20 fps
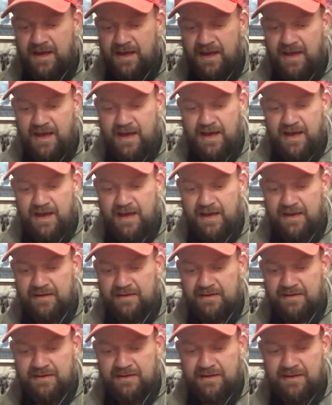
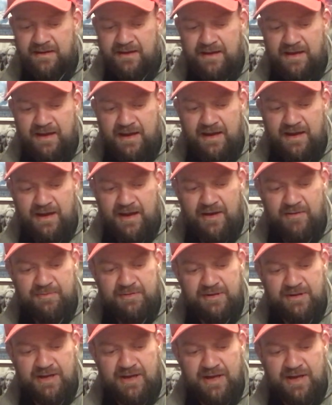And I'll
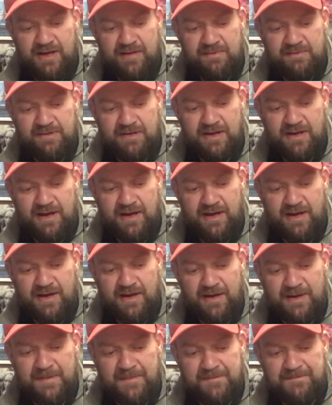be damned,
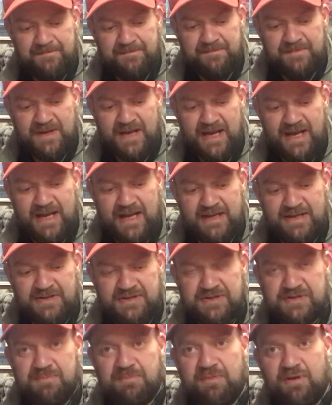I had a
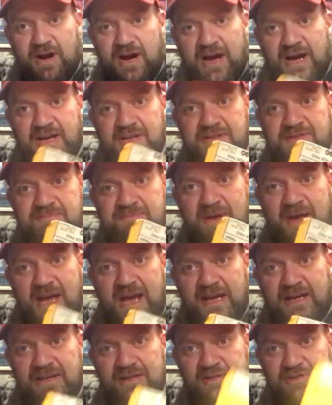surprise
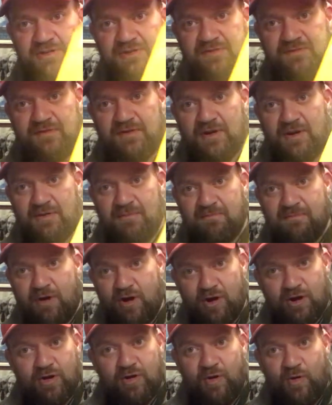package from
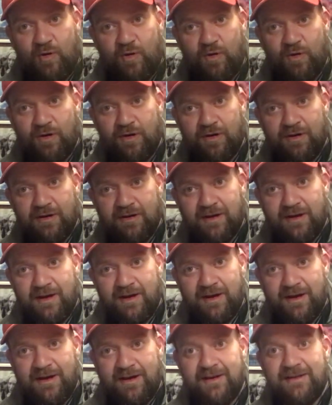Marc
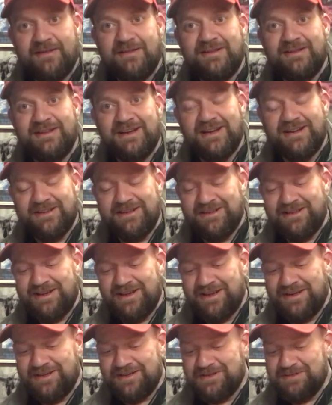that I did
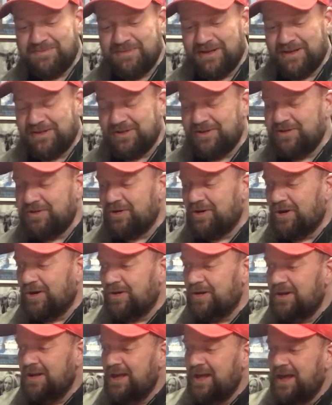not expect at
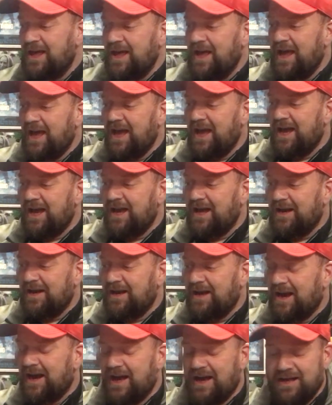all.
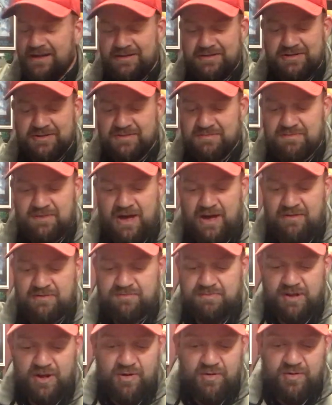And I was
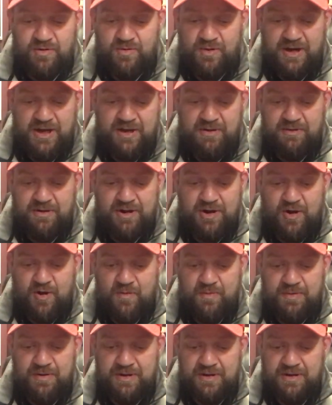blown away when I
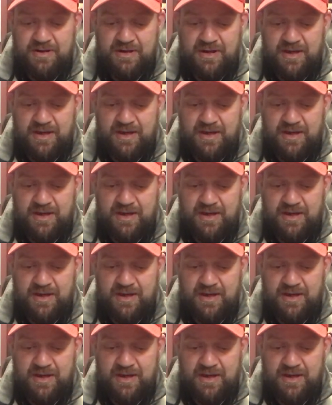opened it.